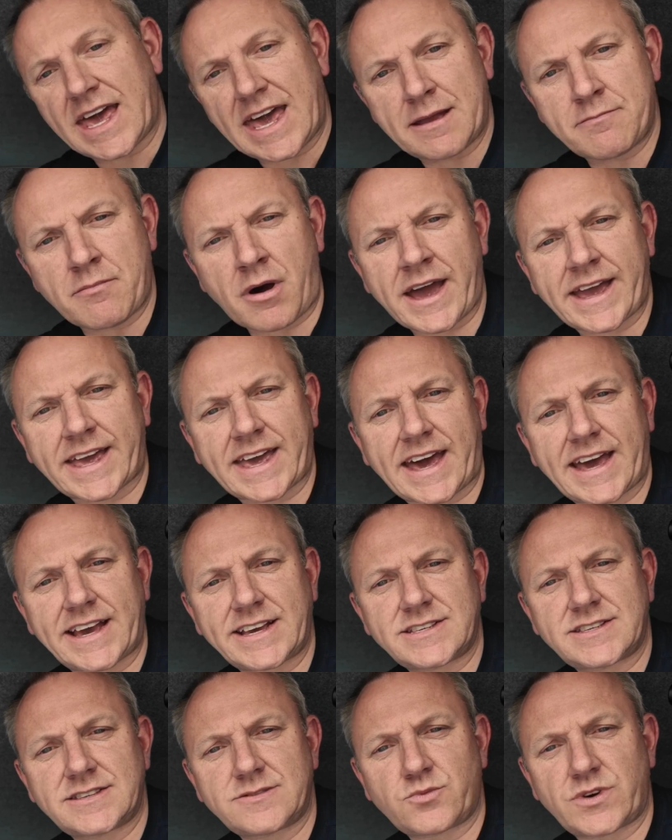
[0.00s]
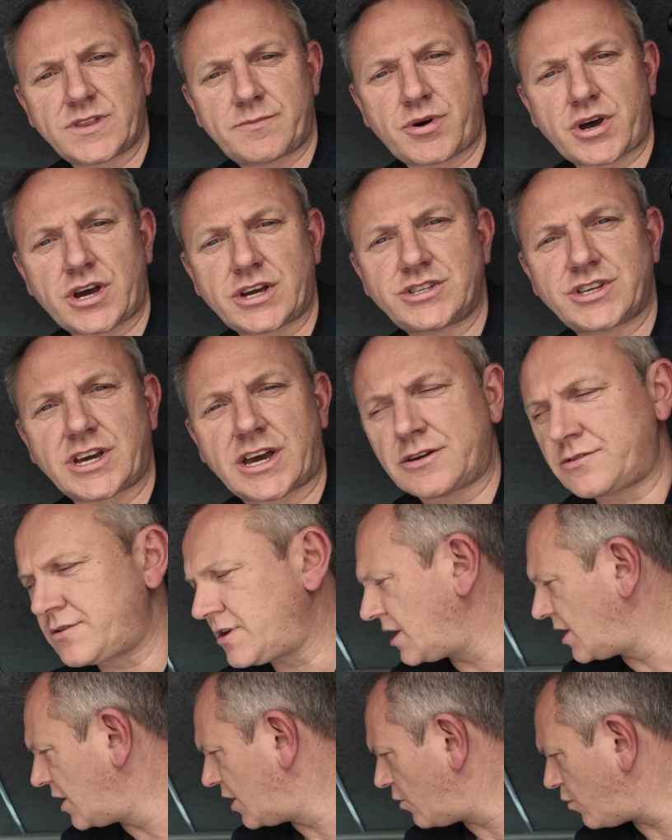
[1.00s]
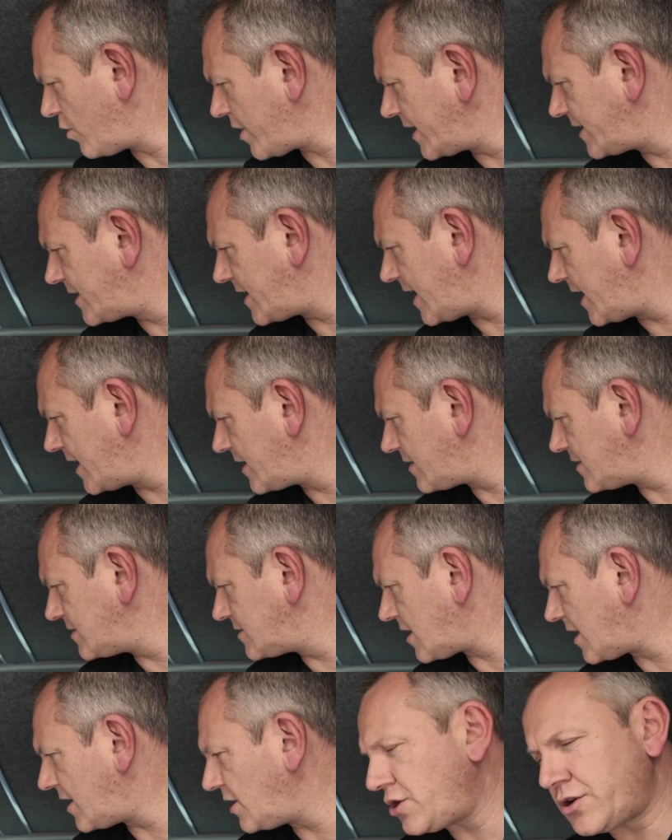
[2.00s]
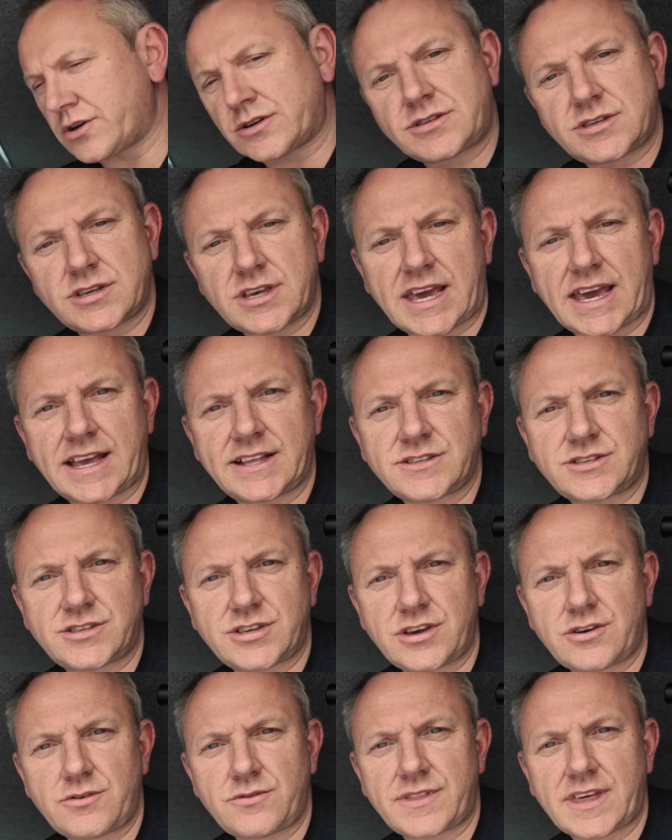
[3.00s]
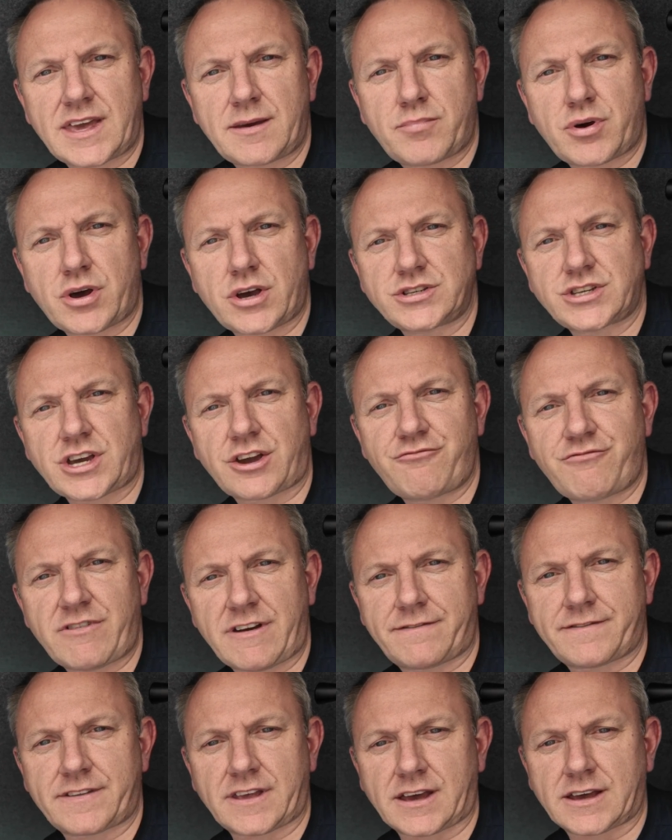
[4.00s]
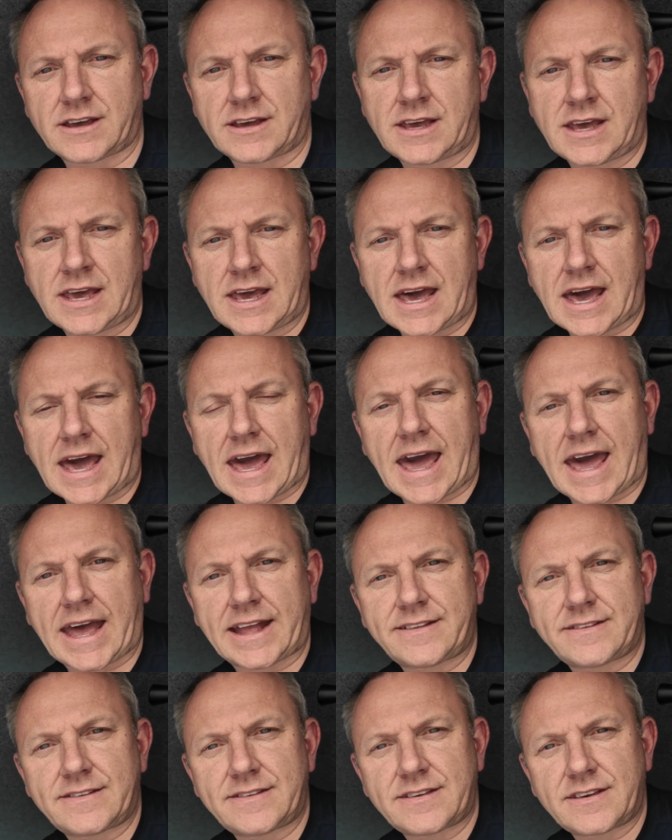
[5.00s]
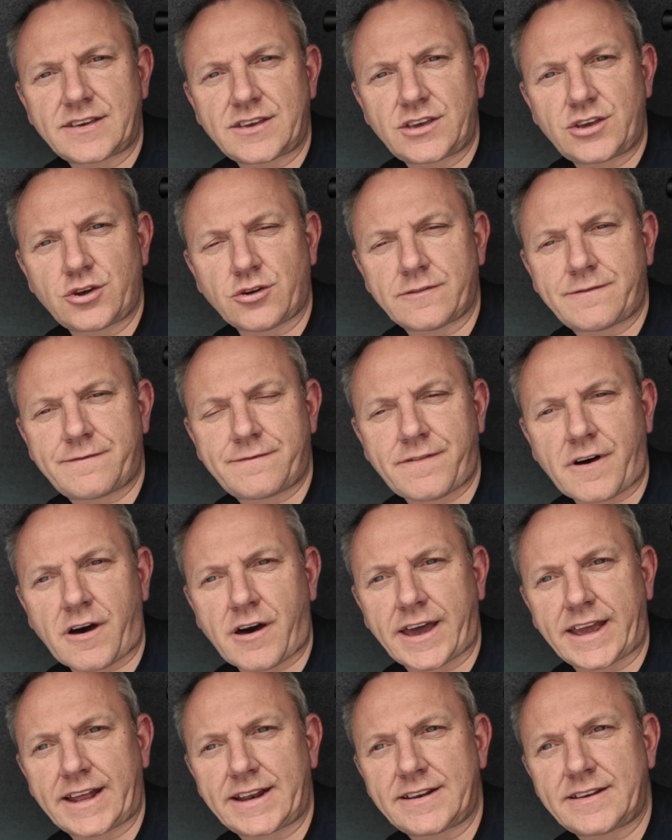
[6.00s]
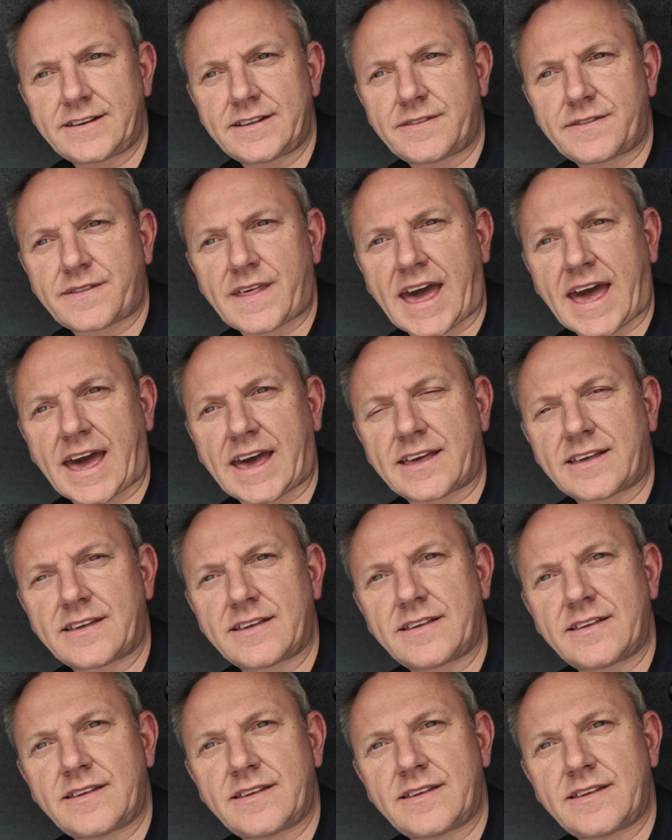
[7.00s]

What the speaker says: in my case with Peugeot, what I did is I looked into the Peugeot Rifter, and you'll find that